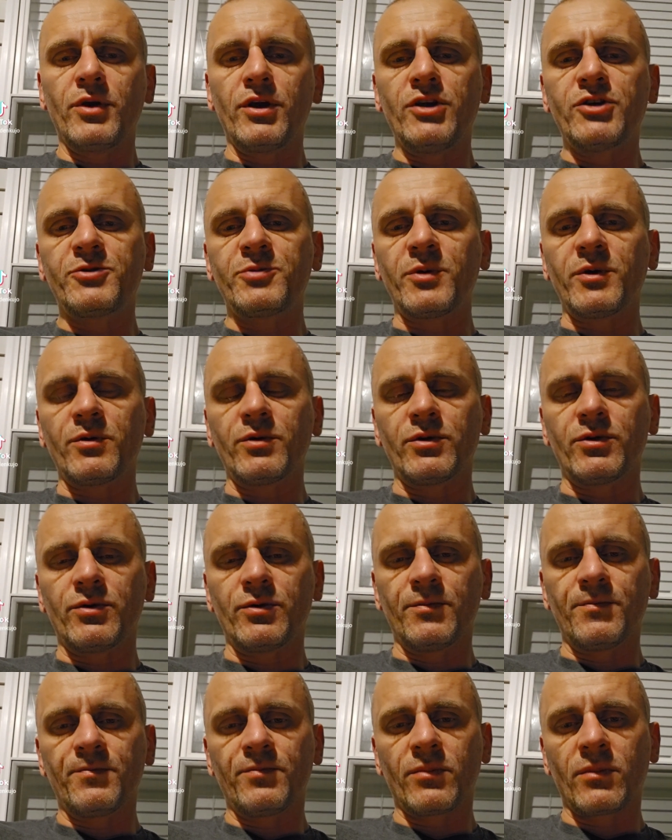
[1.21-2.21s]
Peace be with
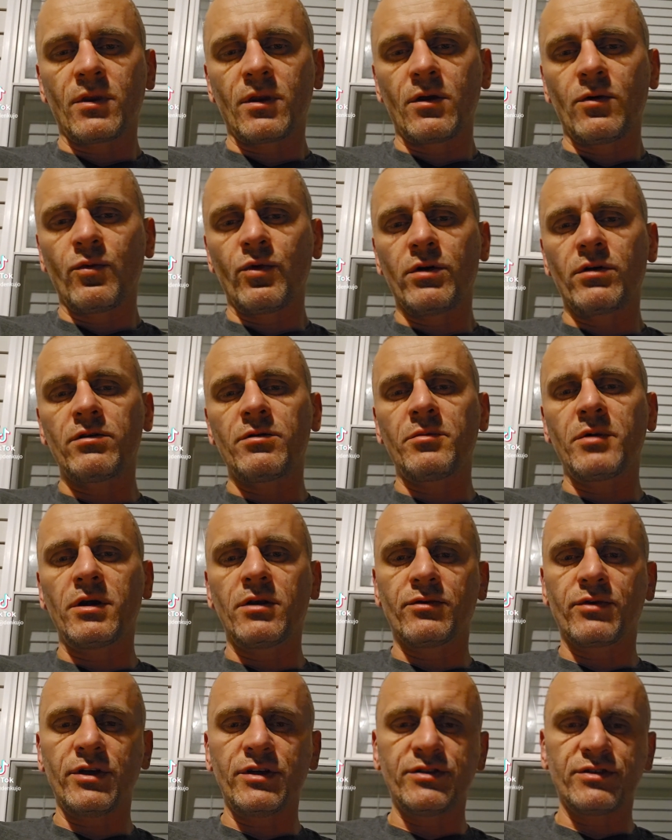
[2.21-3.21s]
you. One of the
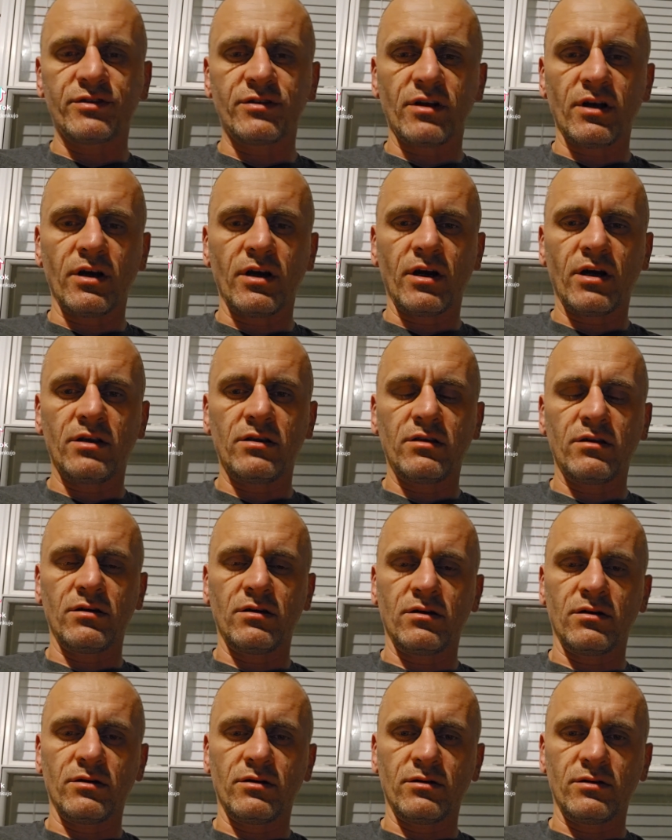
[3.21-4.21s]
main reasons that God
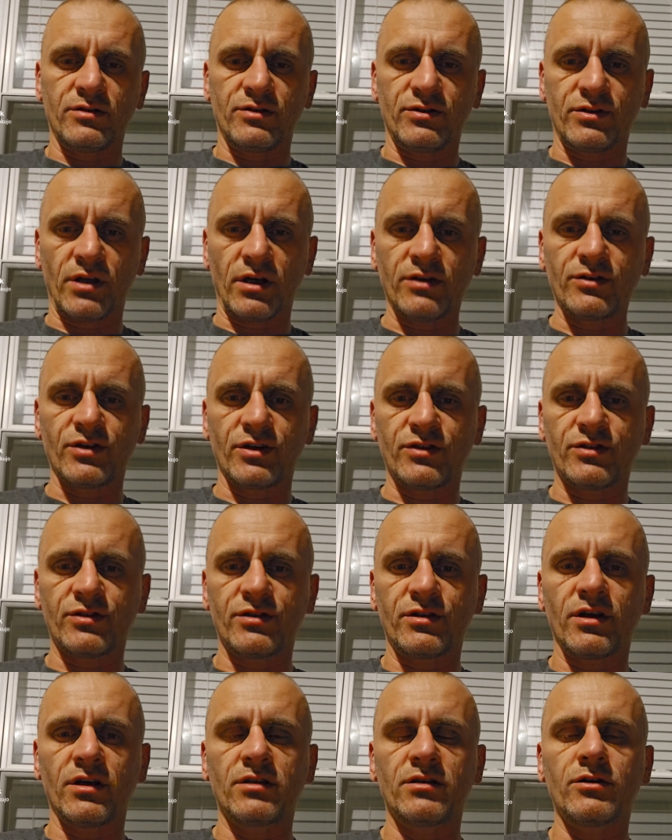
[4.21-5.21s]
tells
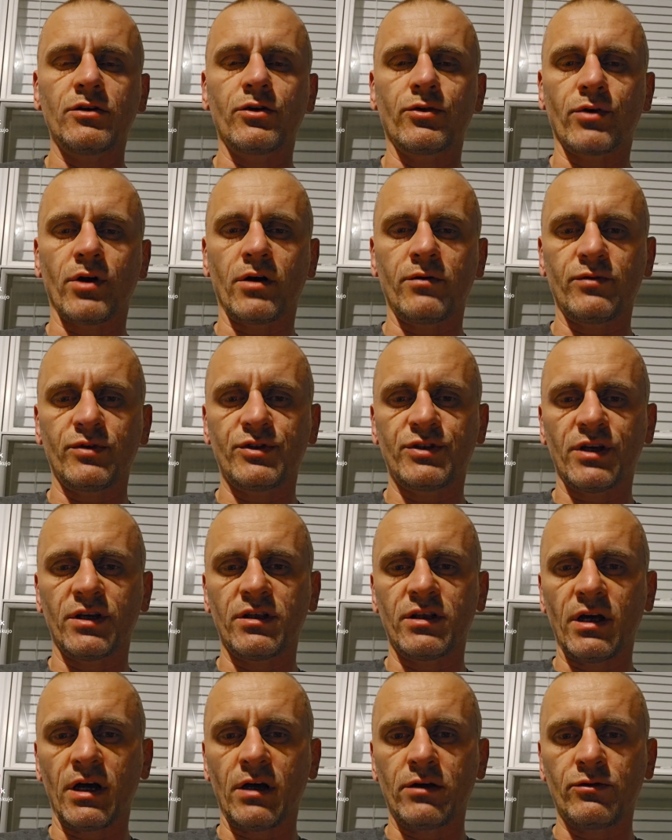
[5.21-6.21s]
us that the Quran was
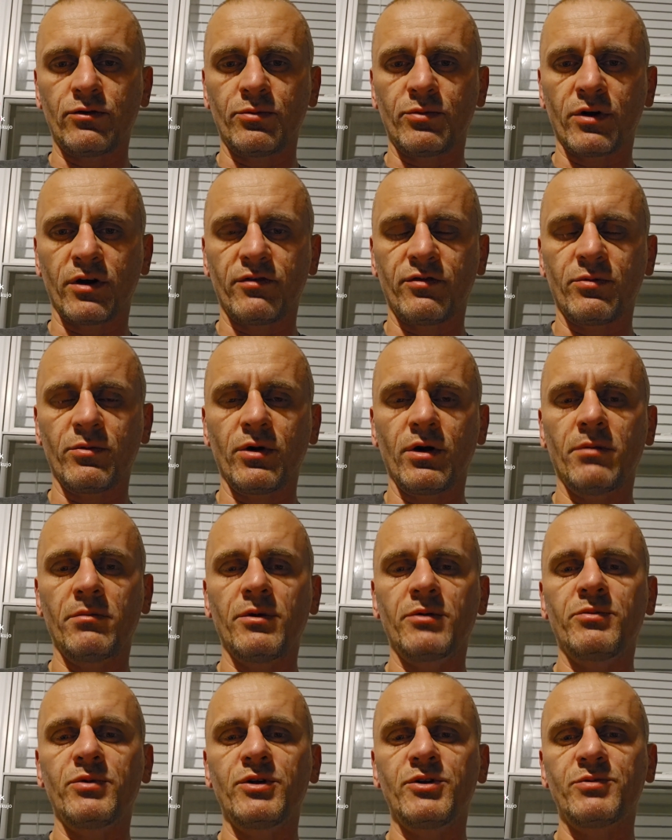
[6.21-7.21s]
sent down to Prophet
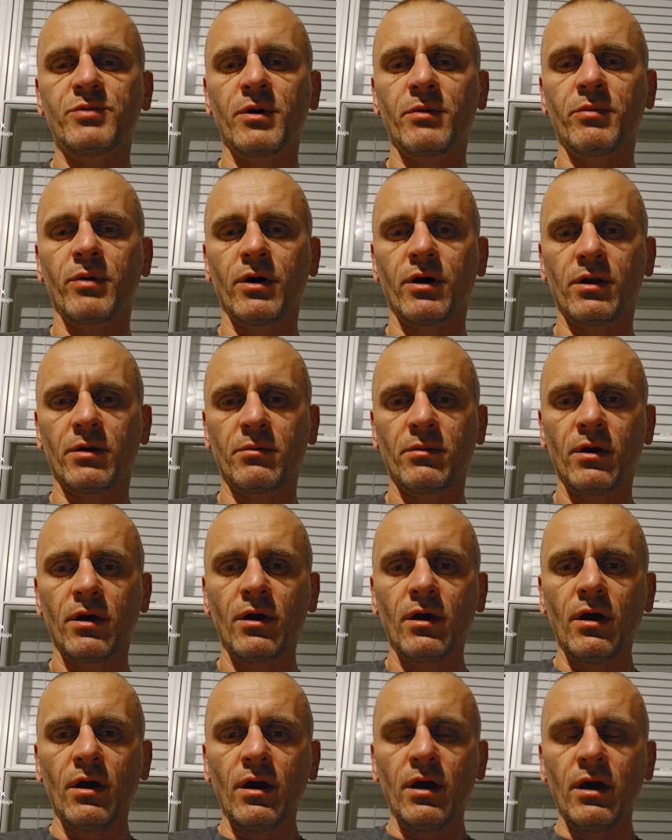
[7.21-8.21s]
Muhammad, peace be upon him,
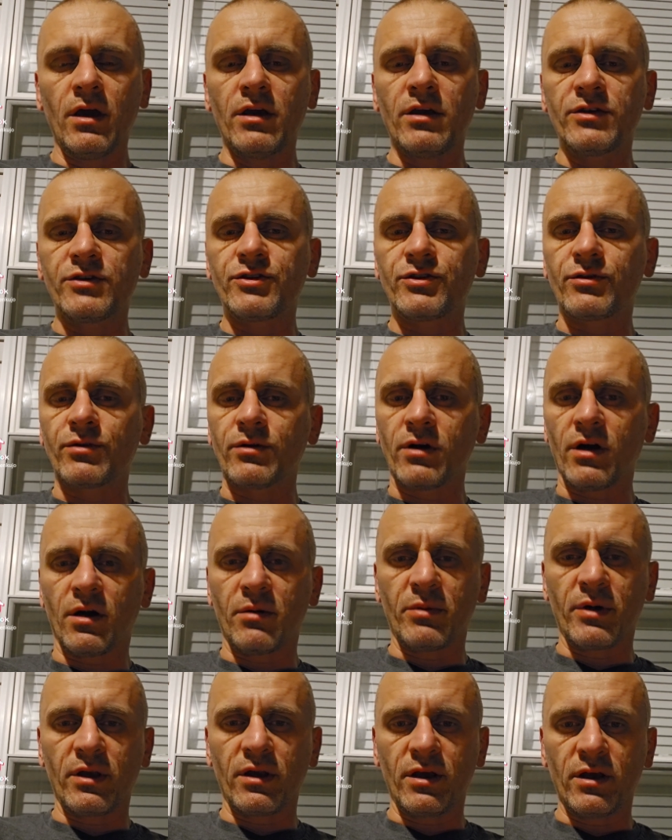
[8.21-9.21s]
is to
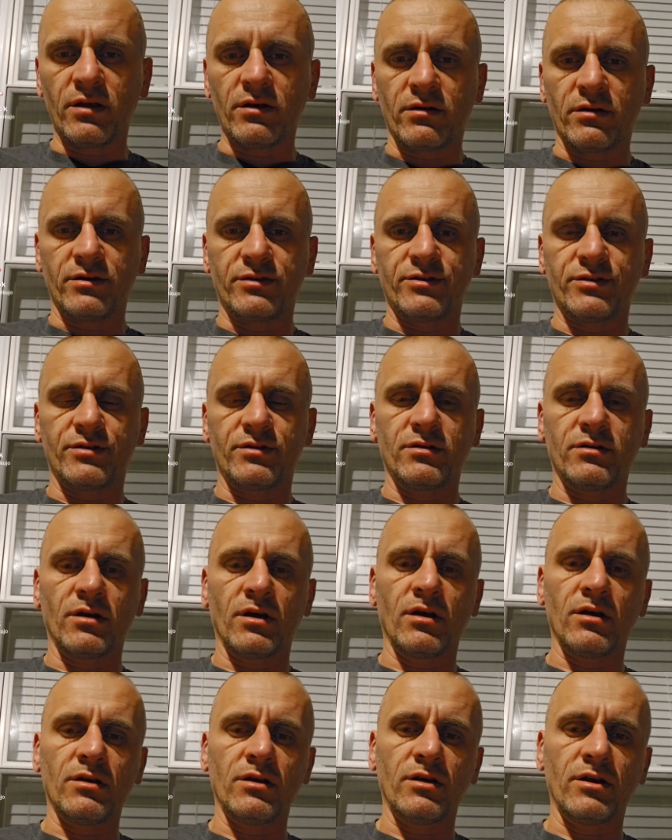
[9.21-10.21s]
combat ignorance.
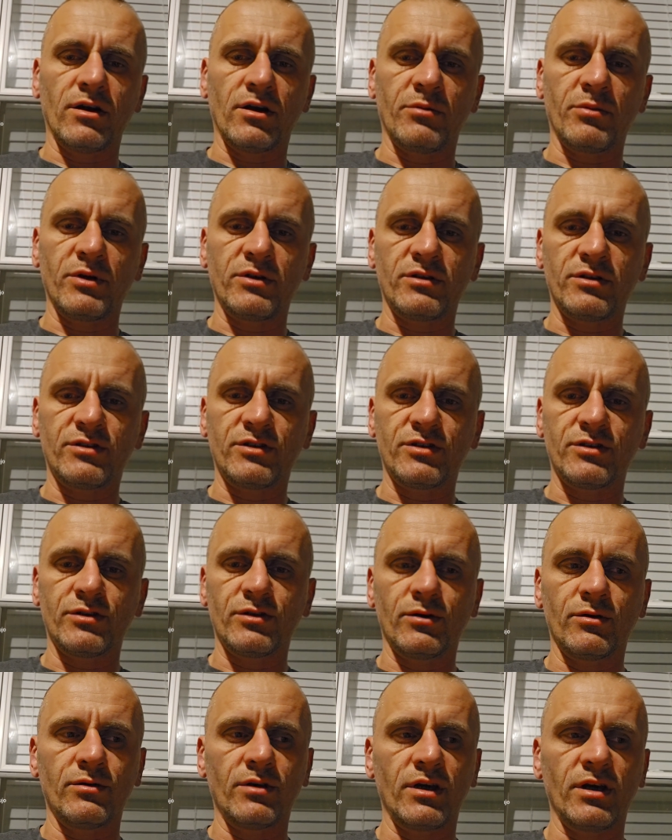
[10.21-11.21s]
And in Arabic, this is
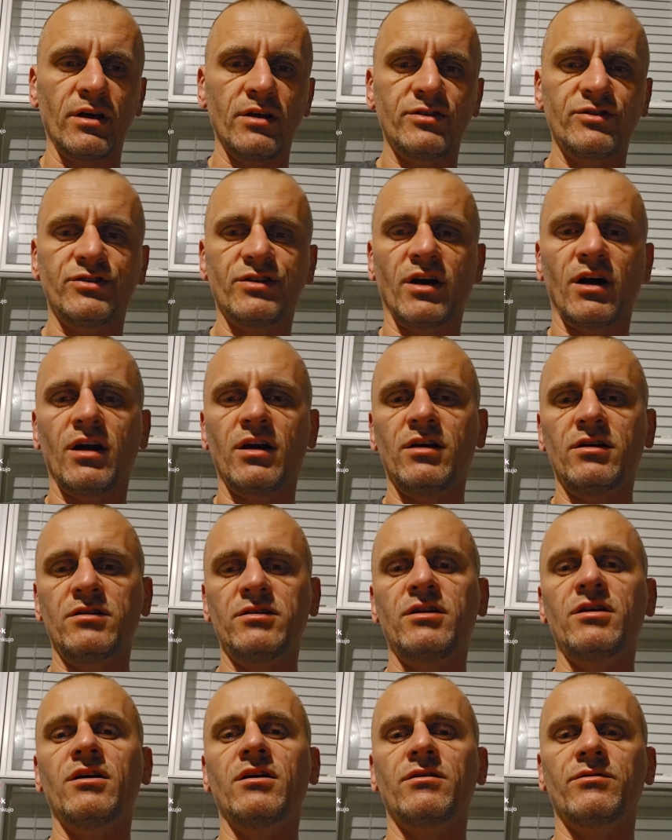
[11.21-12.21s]
known as
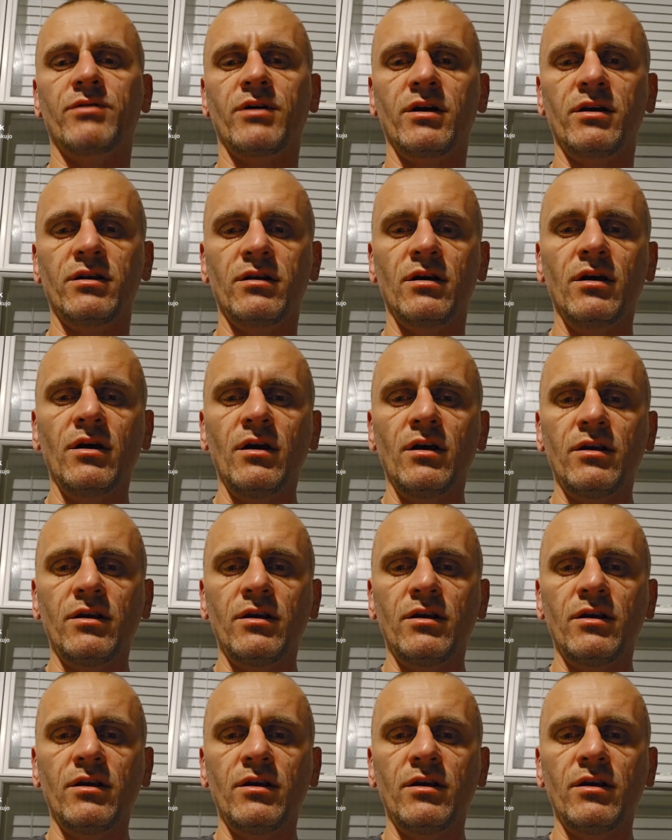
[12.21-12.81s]
Jahiliyah, right?